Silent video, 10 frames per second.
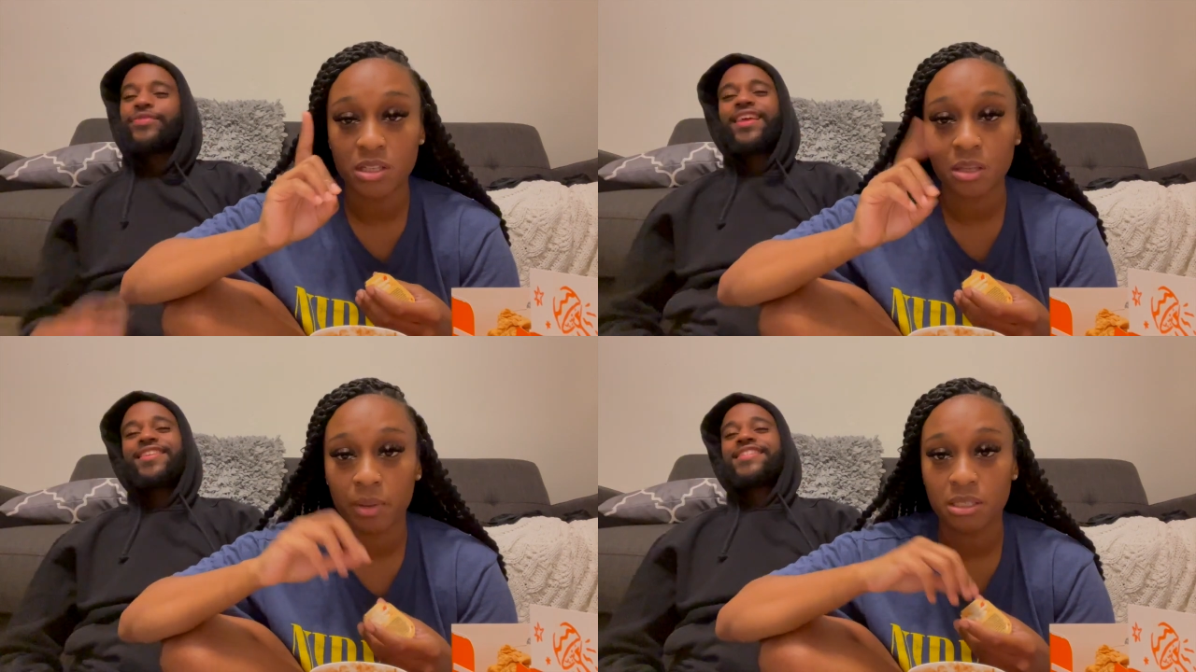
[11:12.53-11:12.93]

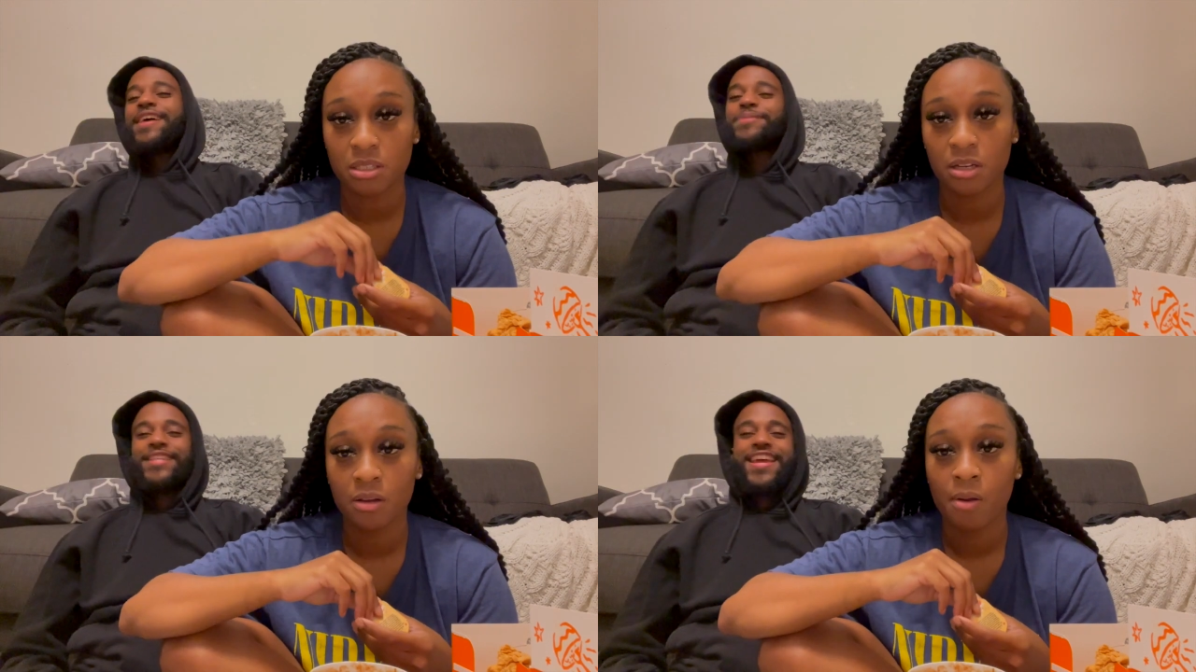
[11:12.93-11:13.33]
Speaker 1: semester.
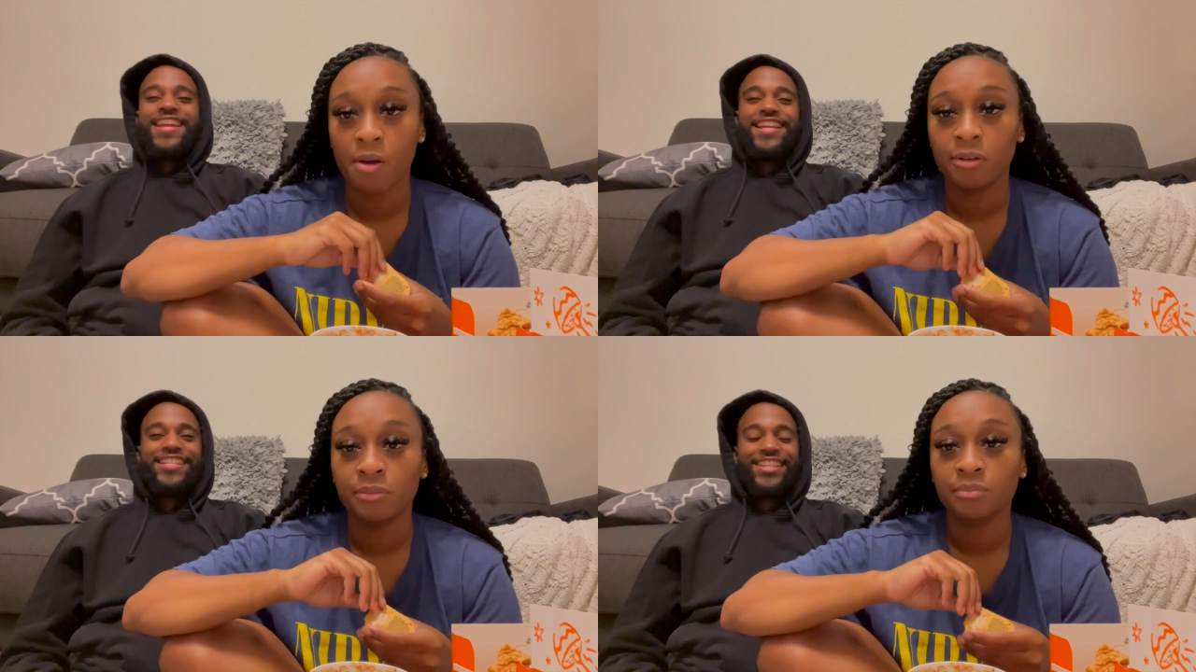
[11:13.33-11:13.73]
Stop saying
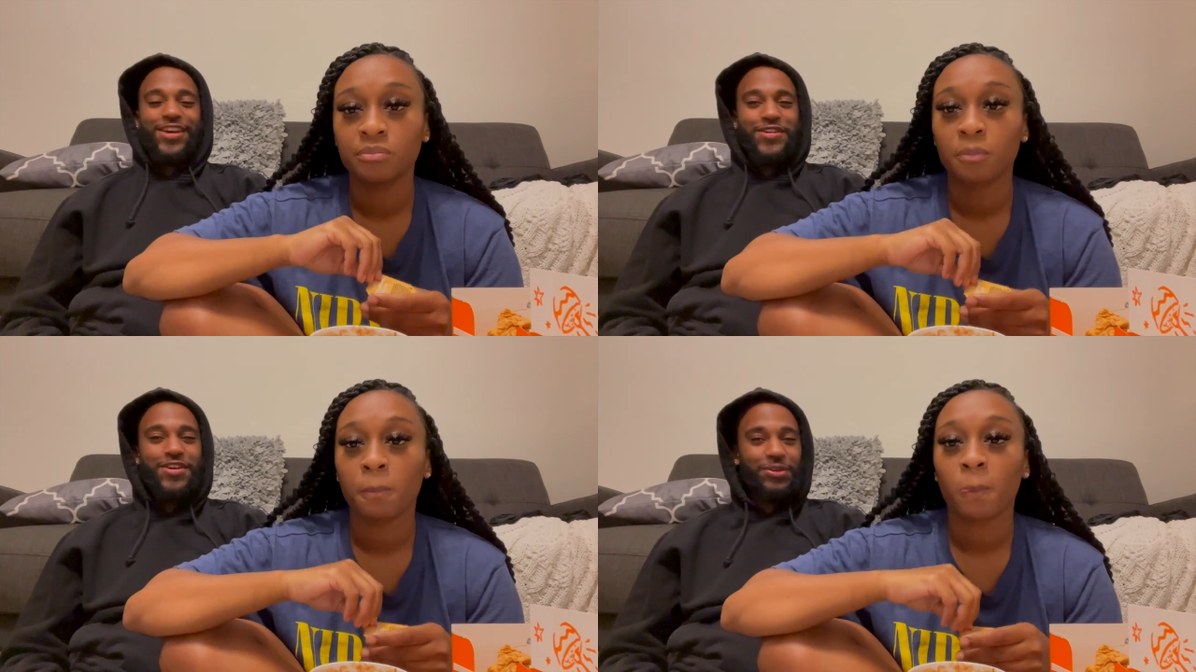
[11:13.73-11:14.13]
these
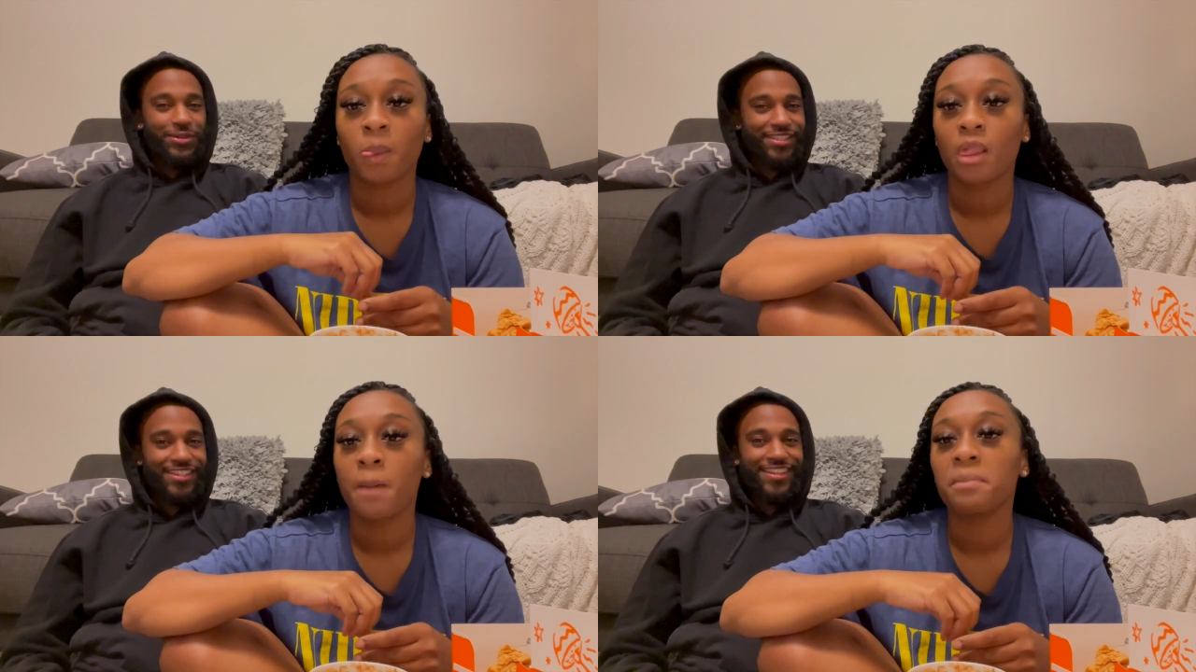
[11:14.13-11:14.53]

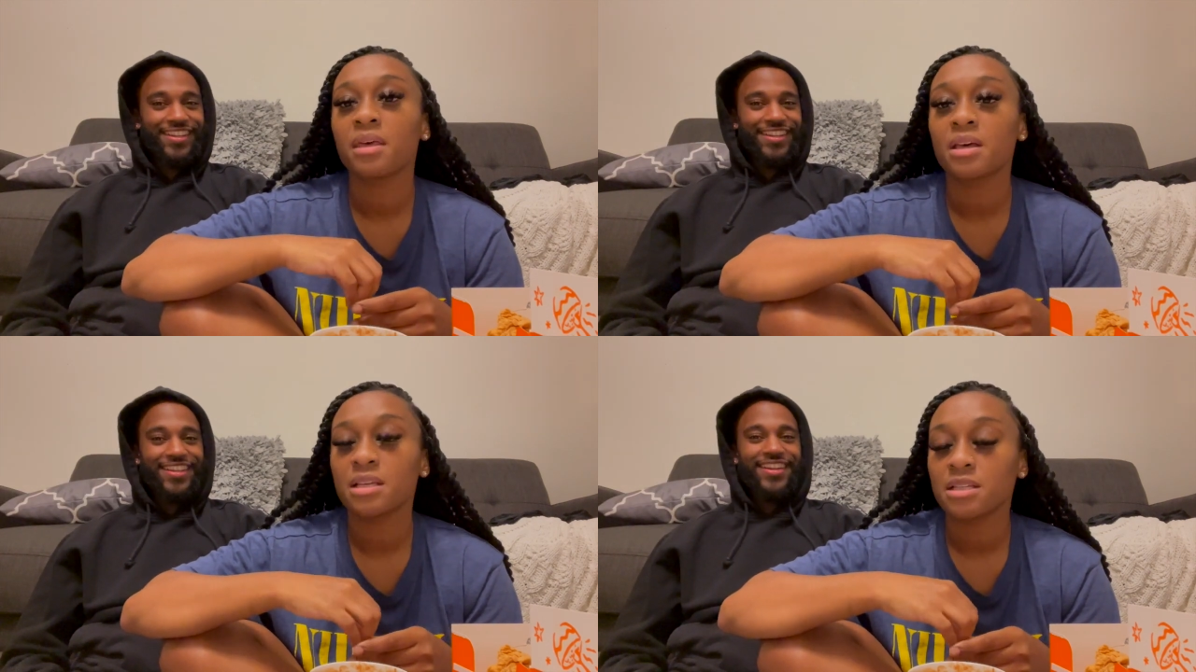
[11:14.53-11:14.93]
schools
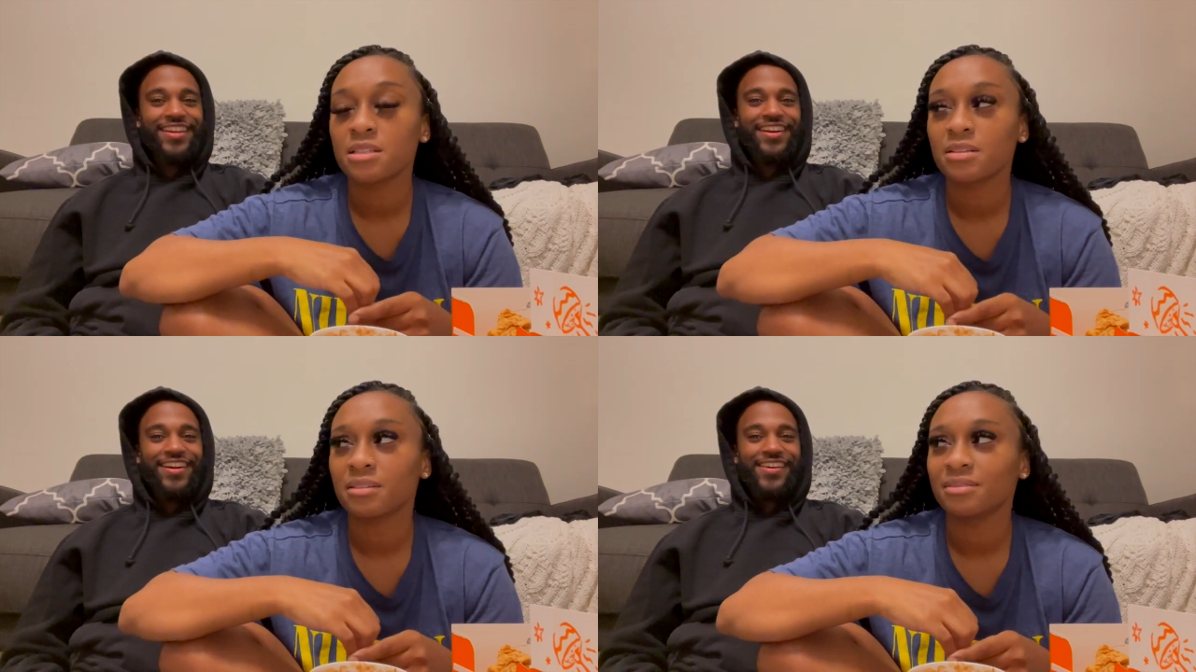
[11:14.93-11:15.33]
because
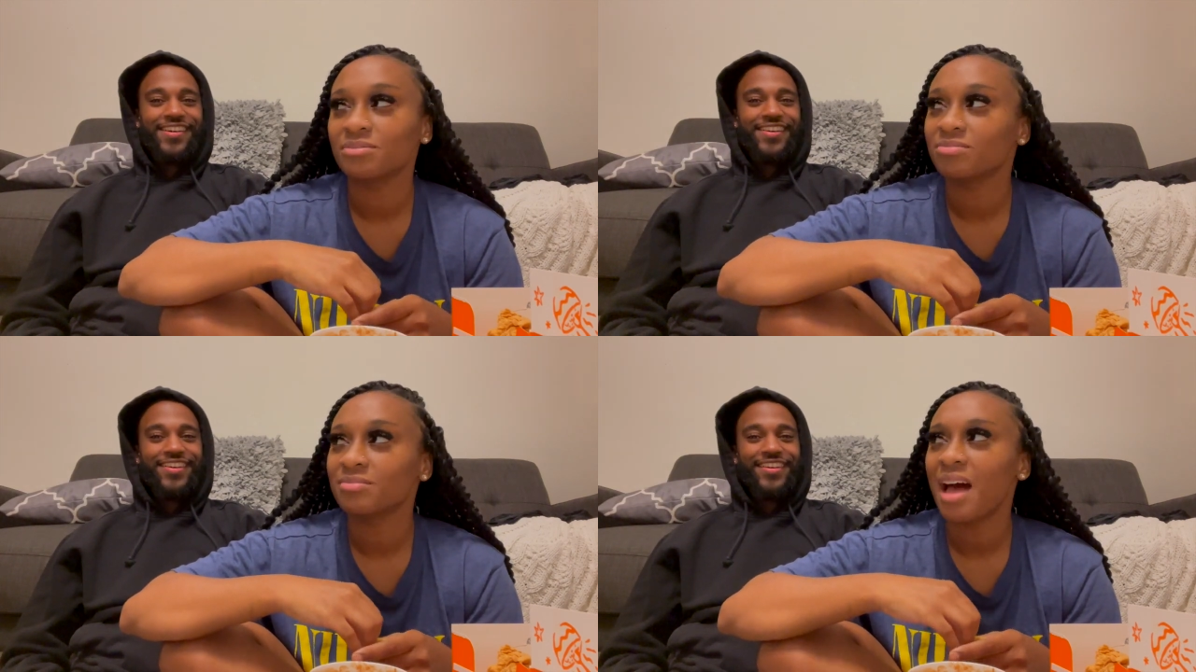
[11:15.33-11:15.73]

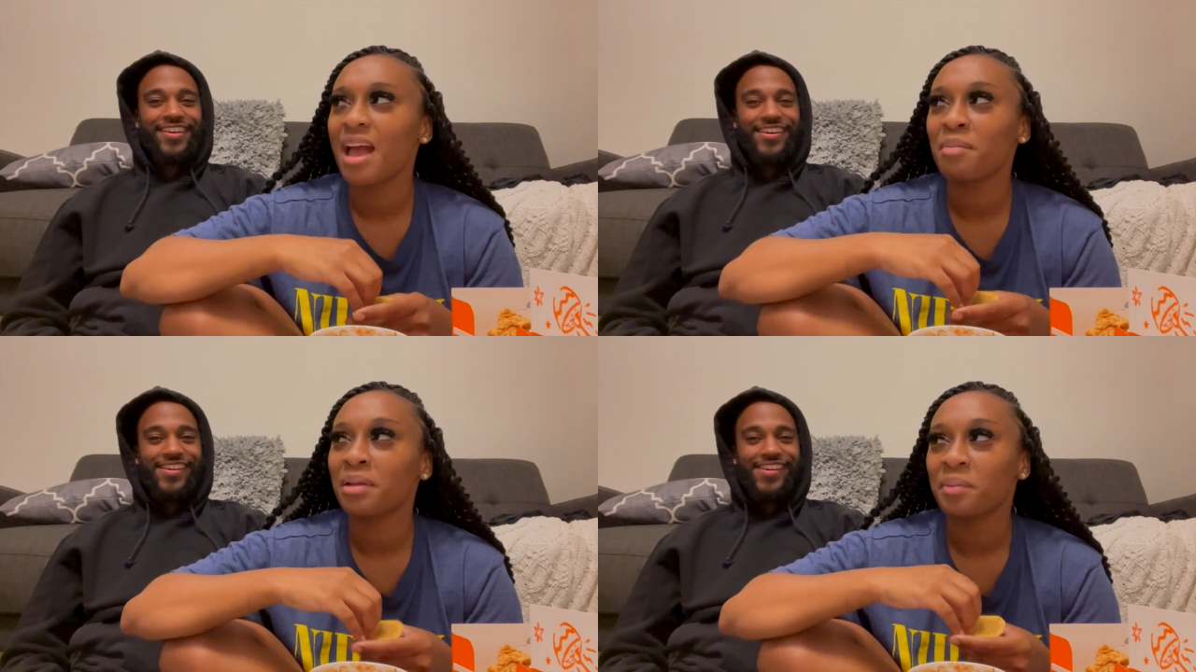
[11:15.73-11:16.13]
I
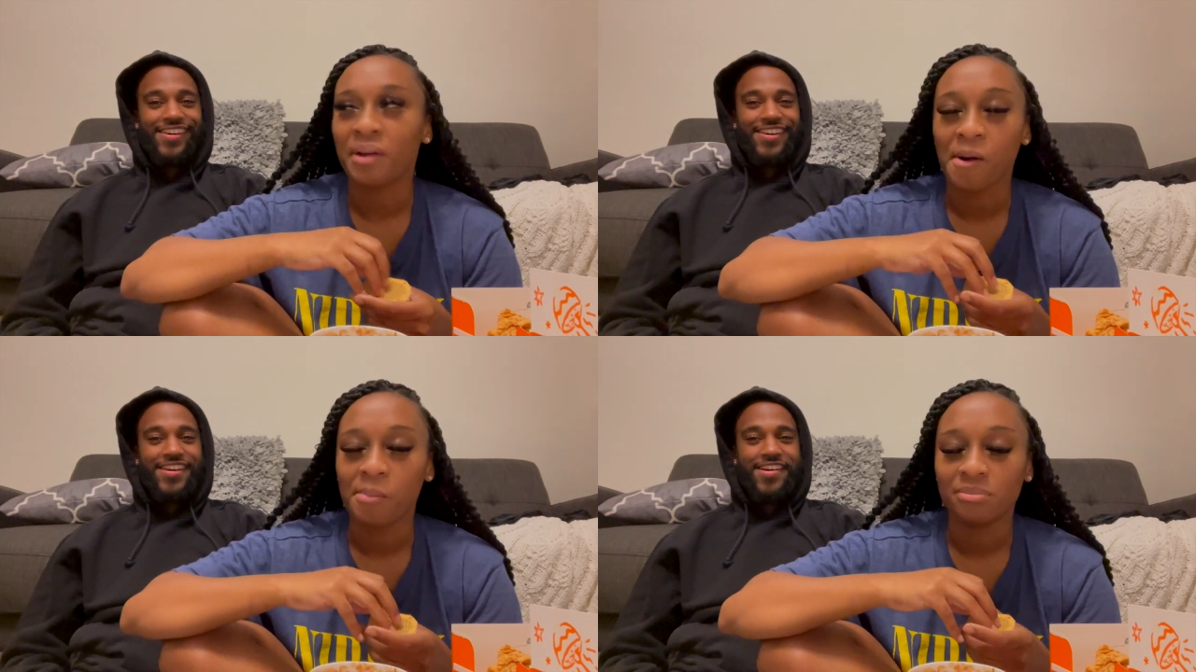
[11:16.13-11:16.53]
can believe it
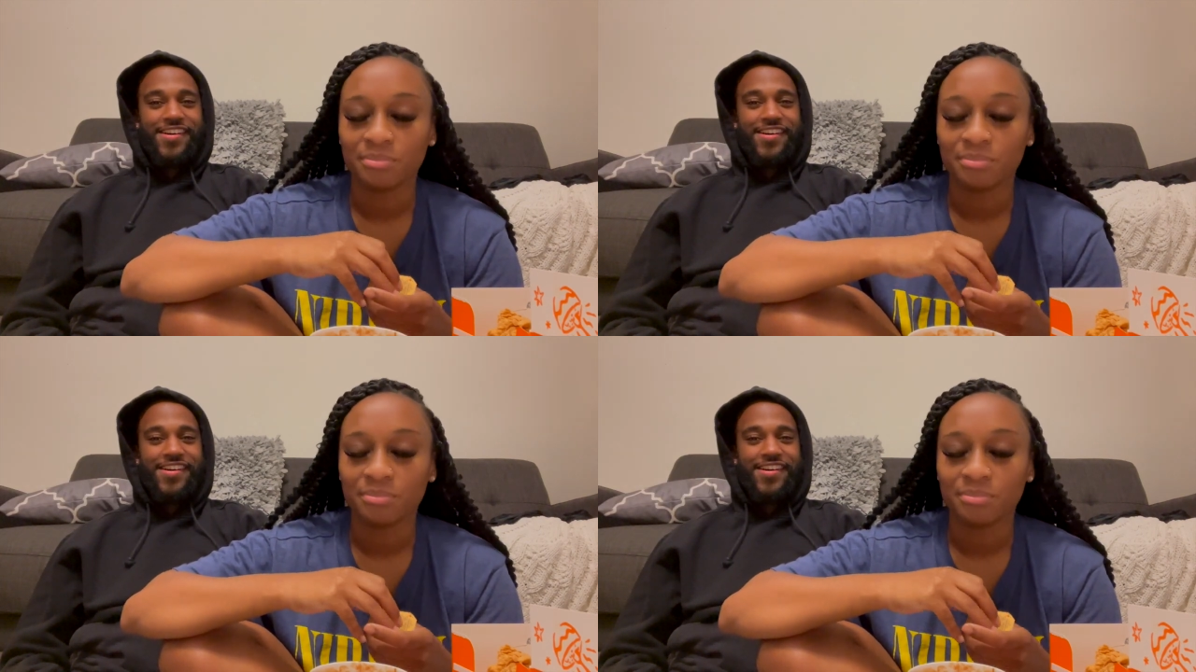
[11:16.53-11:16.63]
out.